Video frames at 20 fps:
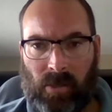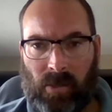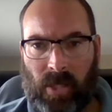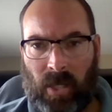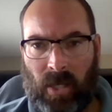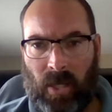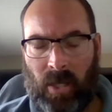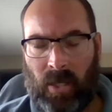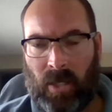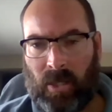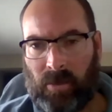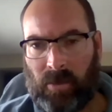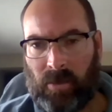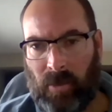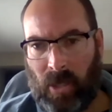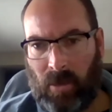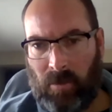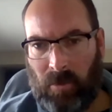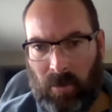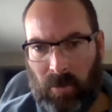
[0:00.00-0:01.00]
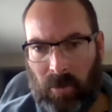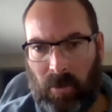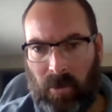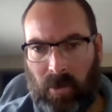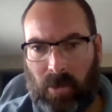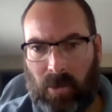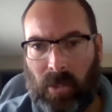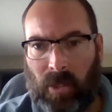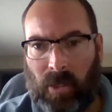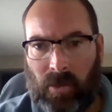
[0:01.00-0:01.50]
I, I guess, maybe
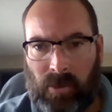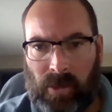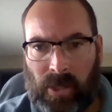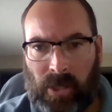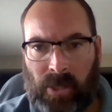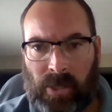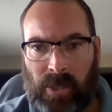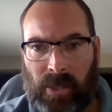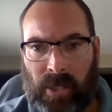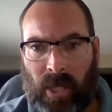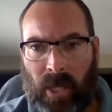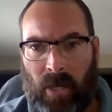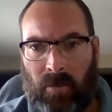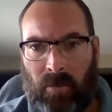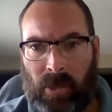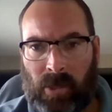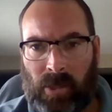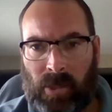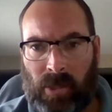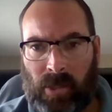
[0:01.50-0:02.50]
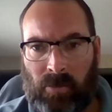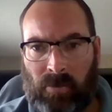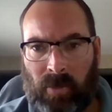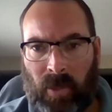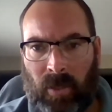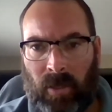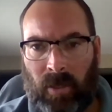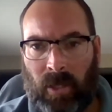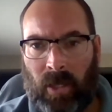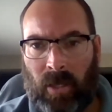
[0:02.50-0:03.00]
you know, since cannabis has
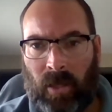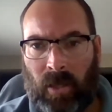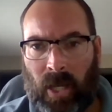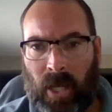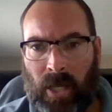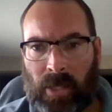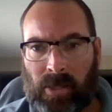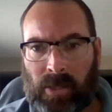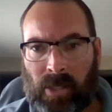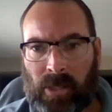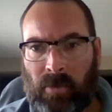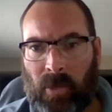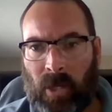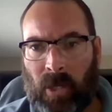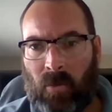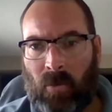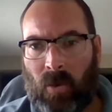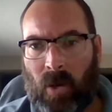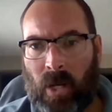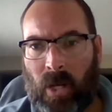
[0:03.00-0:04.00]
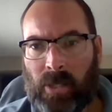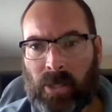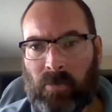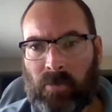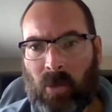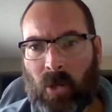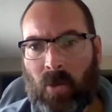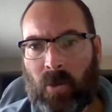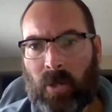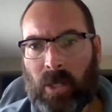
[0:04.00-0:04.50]
been legalized, is marijuana
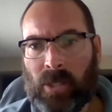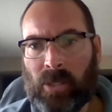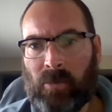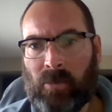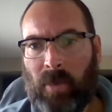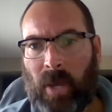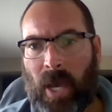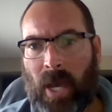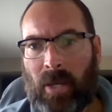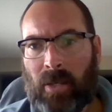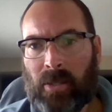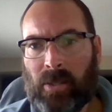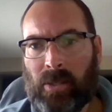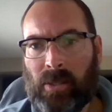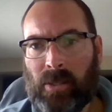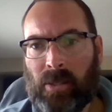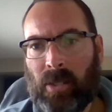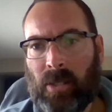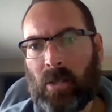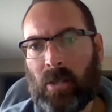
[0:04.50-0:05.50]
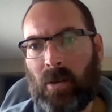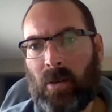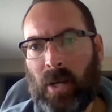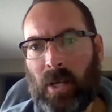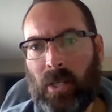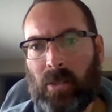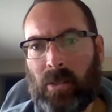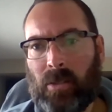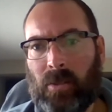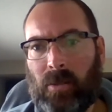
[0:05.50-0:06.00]
smoke as bad as
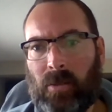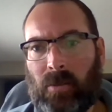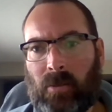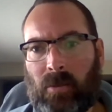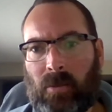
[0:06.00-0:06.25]
cigarettes?